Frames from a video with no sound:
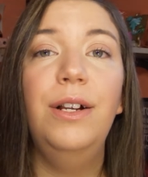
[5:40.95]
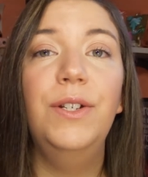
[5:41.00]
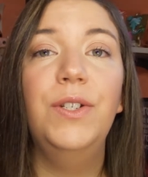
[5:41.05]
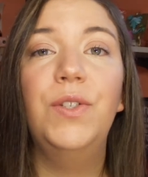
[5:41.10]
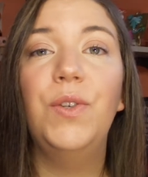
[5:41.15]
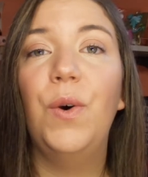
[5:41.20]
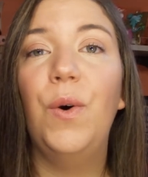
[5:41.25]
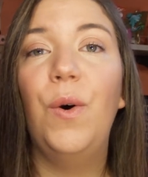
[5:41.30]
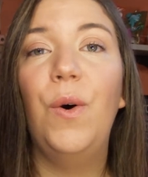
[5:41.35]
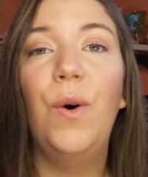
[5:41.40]

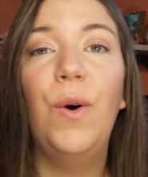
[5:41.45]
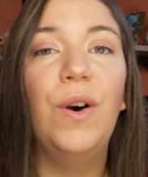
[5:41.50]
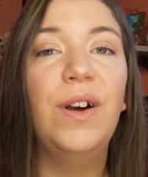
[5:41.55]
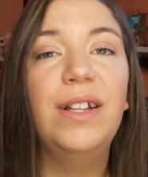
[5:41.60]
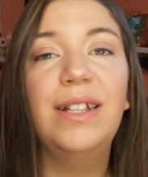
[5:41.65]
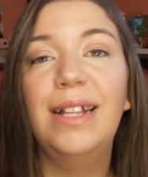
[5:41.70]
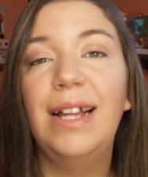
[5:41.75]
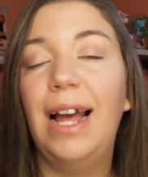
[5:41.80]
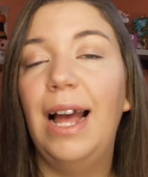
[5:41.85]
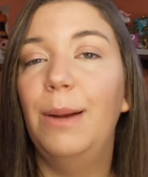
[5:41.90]
So
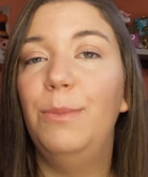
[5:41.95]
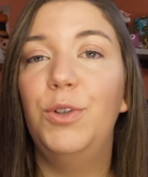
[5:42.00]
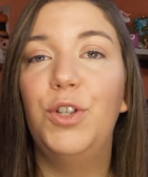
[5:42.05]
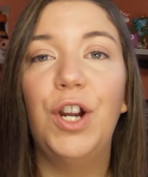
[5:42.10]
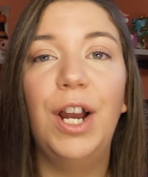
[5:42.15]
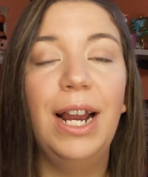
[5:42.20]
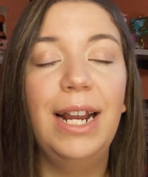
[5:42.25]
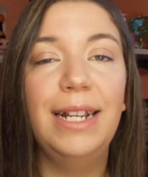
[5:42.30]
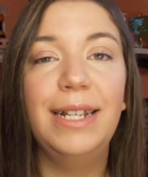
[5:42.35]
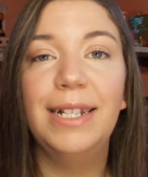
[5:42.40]
I'm
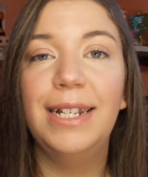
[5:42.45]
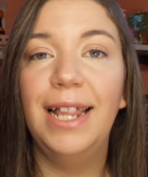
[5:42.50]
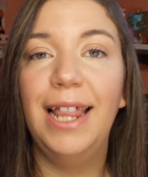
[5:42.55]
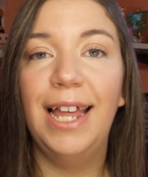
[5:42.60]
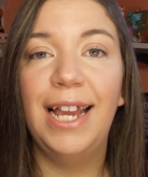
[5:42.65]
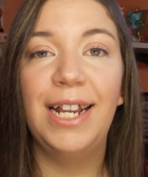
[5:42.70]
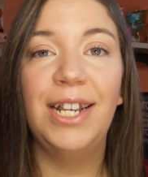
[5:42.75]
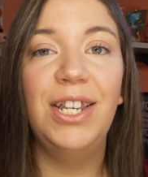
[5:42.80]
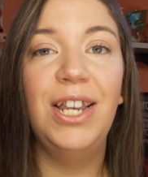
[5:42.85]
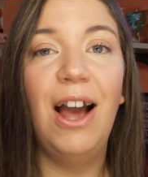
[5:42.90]
trying to
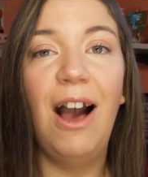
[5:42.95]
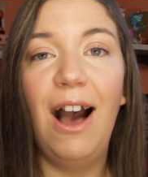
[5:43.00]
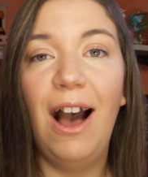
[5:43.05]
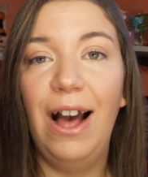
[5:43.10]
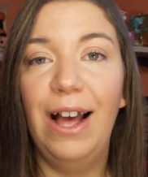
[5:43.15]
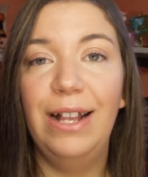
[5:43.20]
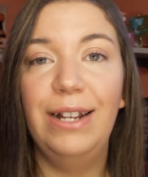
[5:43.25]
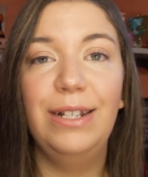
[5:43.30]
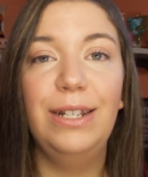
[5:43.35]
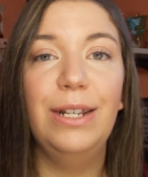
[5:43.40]
like
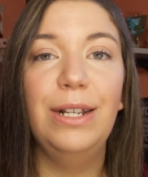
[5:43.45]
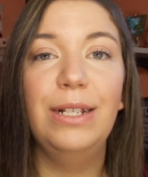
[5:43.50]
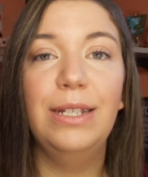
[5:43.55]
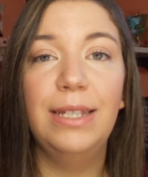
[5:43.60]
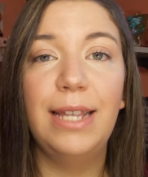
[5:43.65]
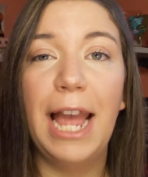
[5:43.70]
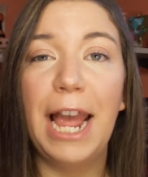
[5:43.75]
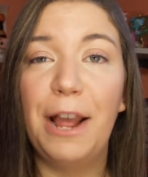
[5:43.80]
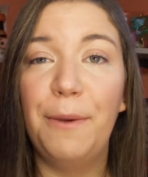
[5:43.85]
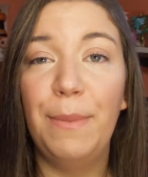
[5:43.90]
not
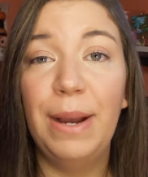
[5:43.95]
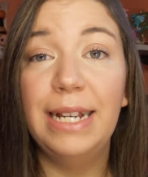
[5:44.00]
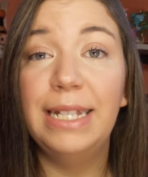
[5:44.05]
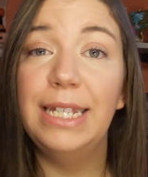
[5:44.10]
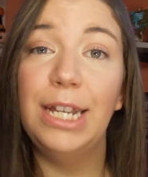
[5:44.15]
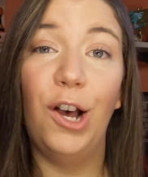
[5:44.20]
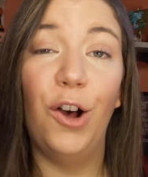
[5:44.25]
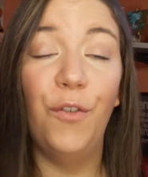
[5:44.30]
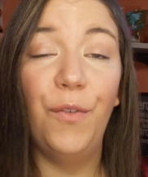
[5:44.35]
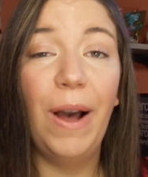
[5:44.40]
psych
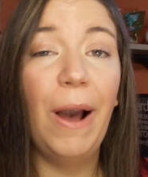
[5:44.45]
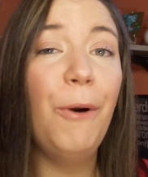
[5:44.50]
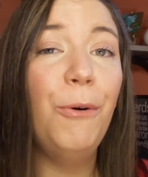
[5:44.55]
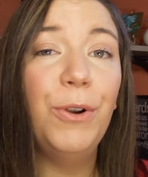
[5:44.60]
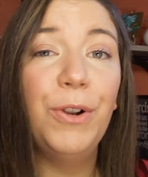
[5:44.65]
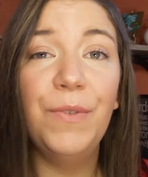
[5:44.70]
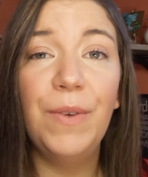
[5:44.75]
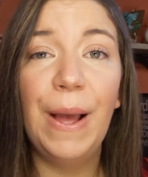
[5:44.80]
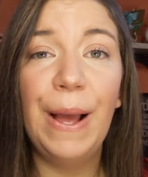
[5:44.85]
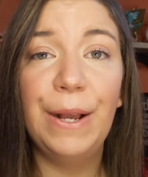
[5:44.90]
myself
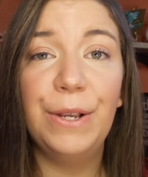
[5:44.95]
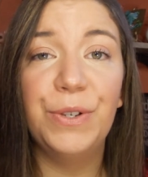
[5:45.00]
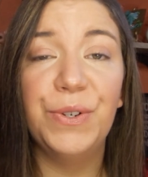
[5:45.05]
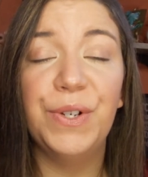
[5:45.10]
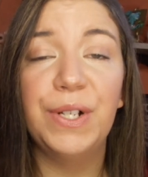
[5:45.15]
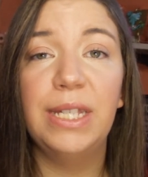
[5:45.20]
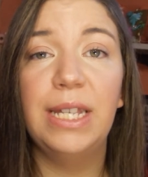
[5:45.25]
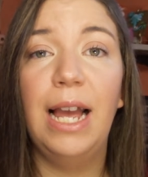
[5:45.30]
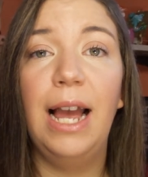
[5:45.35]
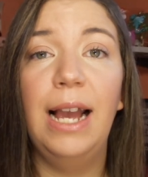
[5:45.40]
out of
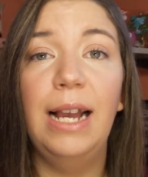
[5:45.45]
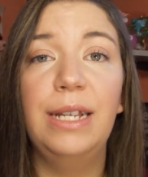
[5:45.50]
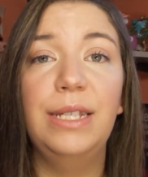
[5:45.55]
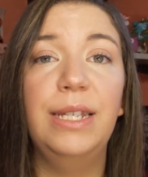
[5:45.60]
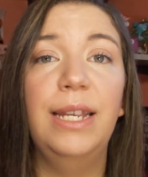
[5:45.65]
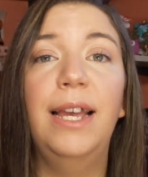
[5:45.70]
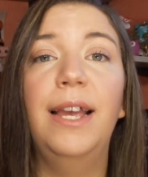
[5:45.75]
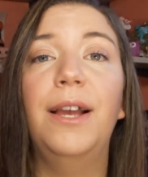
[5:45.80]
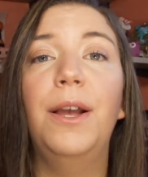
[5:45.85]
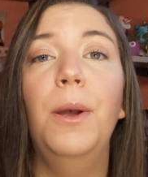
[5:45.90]

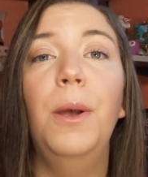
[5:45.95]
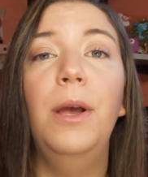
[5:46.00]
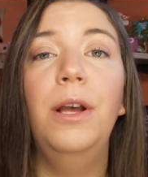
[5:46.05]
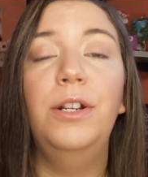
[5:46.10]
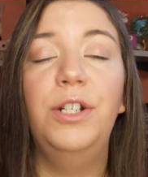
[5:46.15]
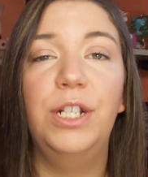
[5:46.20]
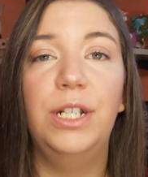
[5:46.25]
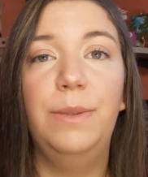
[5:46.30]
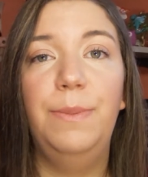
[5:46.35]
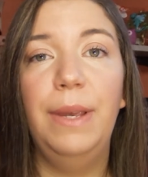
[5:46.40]
exercising
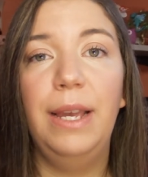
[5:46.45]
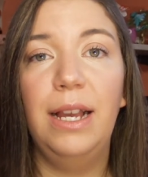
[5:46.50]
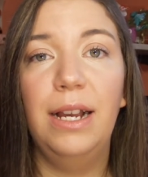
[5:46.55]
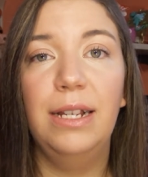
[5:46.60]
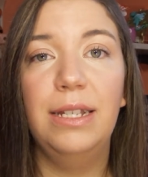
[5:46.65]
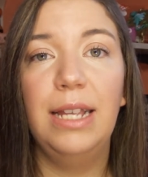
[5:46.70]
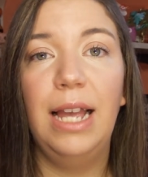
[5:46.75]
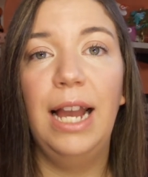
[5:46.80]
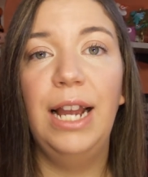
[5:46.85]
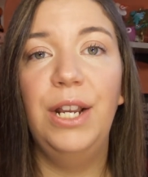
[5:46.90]
just
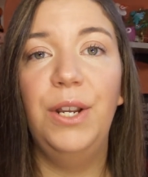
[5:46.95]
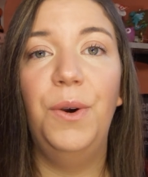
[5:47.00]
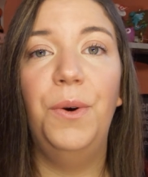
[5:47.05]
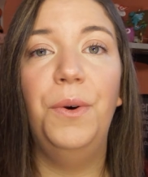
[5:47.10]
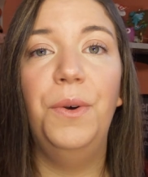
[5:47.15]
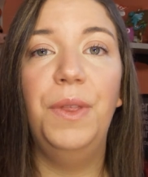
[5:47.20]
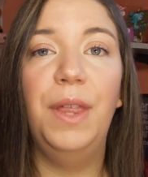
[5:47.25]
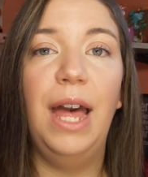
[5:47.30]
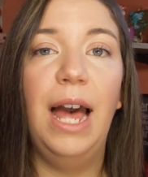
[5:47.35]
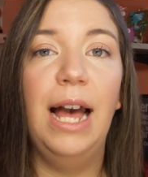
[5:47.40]
because I
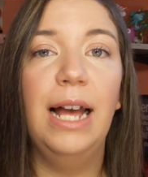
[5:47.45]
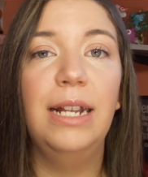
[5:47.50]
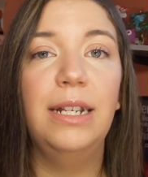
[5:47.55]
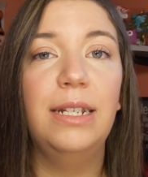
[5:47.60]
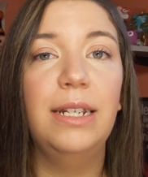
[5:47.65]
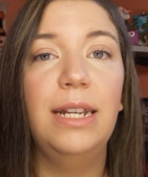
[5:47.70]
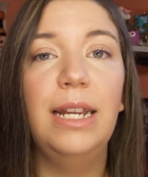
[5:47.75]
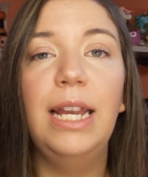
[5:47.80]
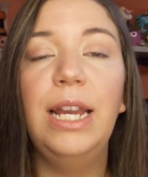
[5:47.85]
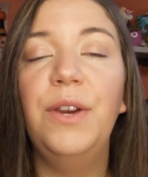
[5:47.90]
know
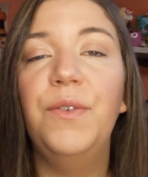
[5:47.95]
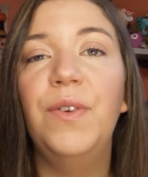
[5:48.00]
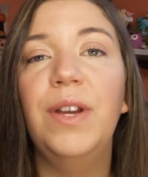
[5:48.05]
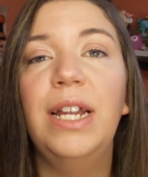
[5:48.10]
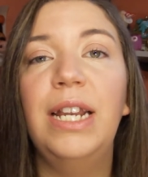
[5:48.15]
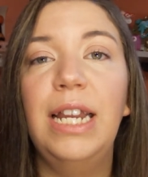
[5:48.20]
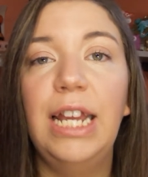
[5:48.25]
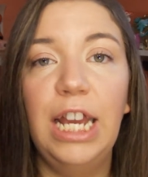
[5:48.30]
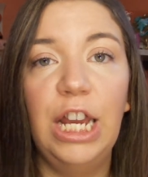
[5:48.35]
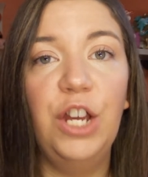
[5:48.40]
that
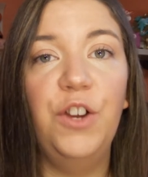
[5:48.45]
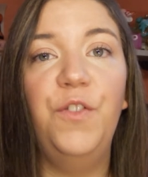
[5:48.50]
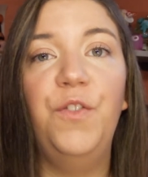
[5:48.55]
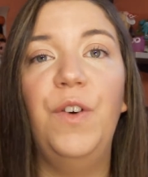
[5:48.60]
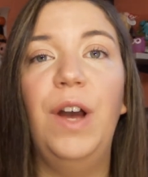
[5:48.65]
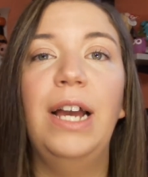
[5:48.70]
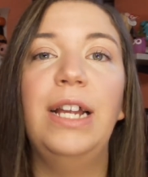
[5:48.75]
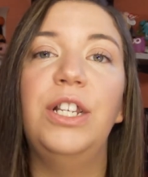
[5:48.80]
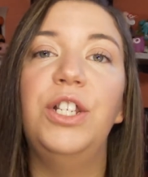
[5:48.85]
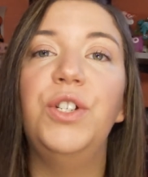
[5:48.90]
even
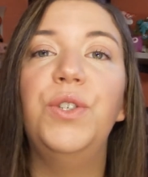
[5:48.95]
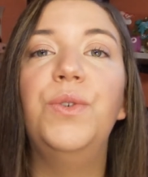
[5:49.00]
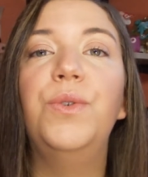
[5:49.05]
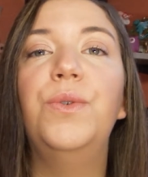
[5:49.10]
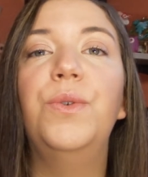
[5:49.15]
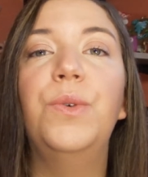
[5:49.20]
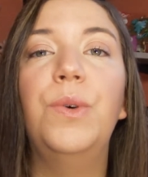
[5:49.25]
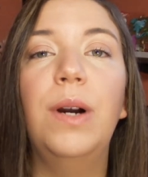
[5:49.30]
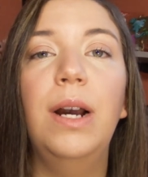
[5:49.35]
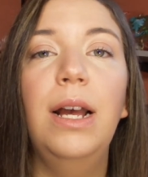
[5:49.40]
if I
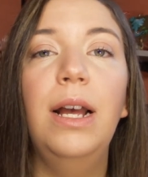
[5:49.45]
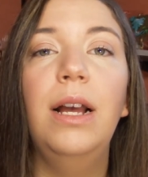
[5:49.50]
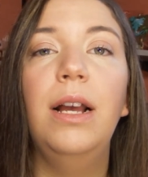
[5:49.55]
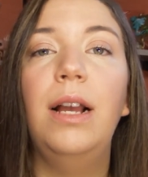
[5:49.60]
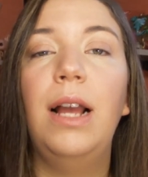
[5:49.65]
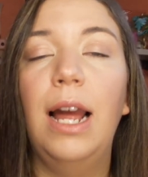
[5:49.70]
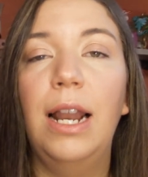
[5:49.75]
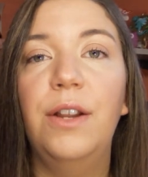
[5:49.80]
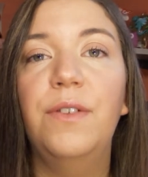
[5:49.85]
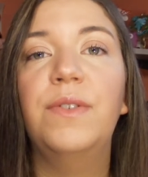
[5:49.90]
do
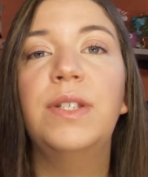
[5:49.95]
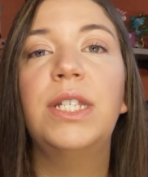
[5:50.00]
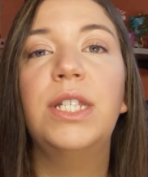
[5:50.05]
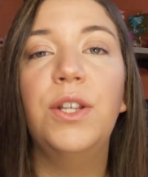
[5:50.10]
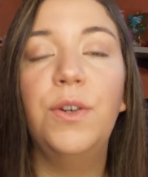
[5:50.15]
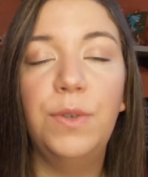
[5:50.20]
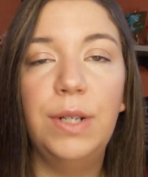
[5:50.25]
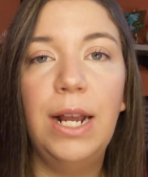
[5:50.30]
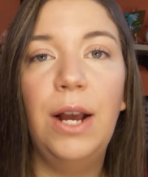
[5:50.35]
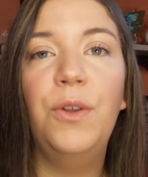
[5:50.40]
kind of
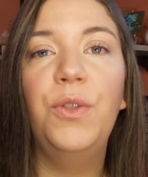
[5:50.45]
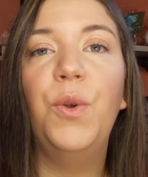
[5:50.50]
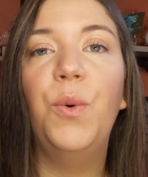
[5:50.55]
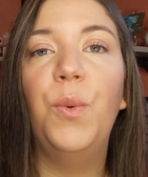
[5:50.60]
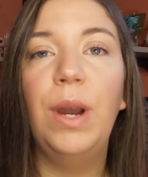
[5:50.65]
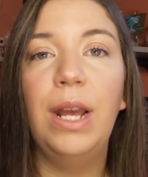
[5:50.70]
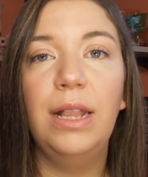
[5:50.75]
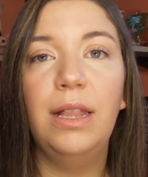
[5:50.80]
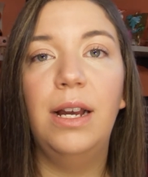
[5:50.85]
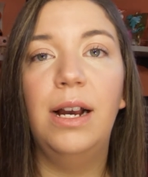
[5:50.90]
slow down the
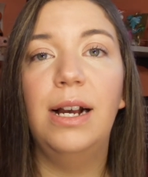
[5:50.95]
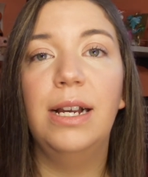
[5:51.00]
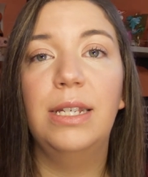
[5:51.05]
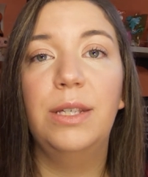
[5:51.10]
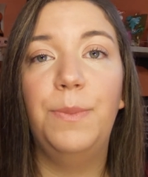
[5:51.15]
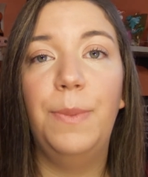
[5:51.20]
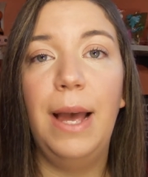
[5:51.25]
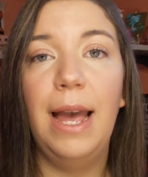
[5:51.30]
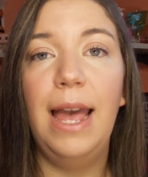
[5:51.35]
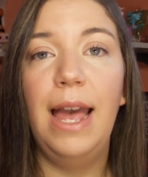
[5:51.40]
weight
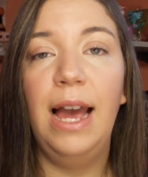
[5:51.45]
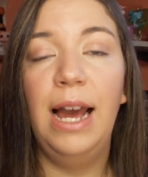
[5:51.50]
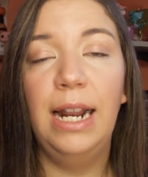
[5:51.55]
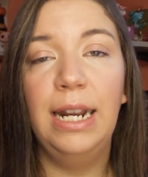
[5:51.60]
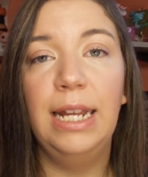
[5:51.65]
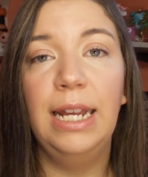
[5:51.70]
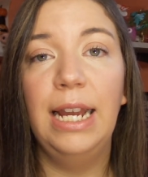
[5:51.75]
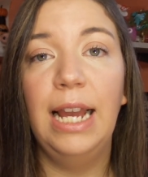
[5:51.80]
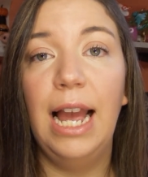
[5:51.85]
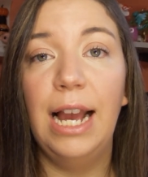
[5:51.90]
loss by
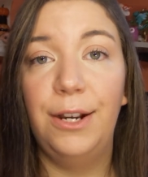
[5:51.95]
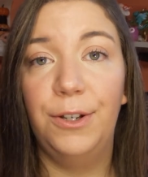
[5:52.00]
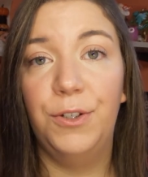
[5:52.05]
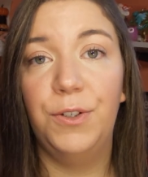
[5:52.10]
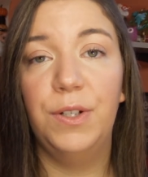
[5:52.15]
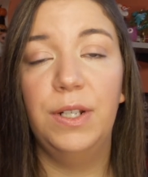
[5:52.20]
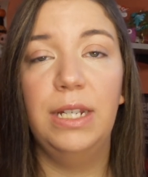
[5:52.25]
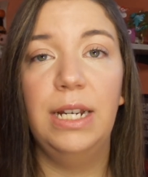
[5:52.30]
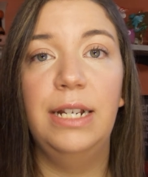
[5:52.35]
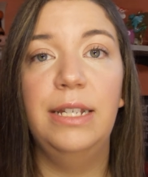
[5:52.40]
adding
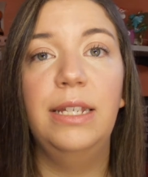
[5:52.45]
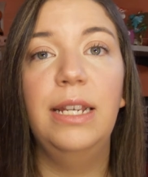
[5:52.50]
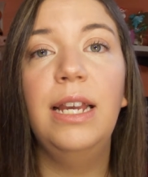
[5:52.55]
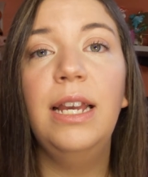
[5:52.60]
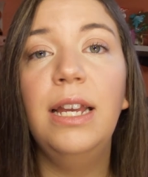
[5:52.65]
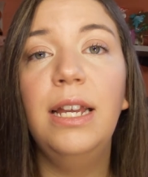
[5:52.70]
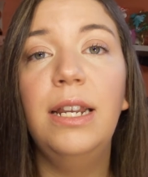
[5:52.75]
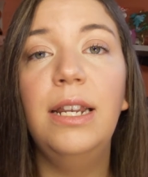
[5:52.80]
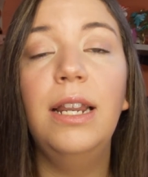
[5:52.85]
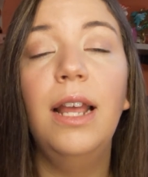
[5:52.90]
exercise
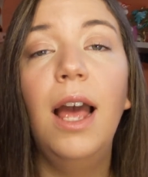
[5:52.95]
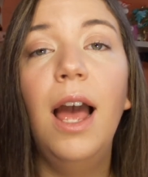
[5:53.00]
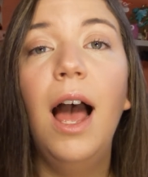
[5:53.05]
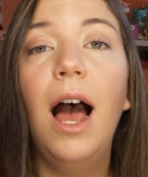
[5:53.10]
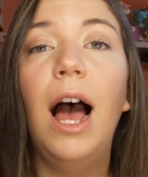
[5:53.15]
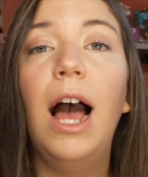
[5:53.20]
in,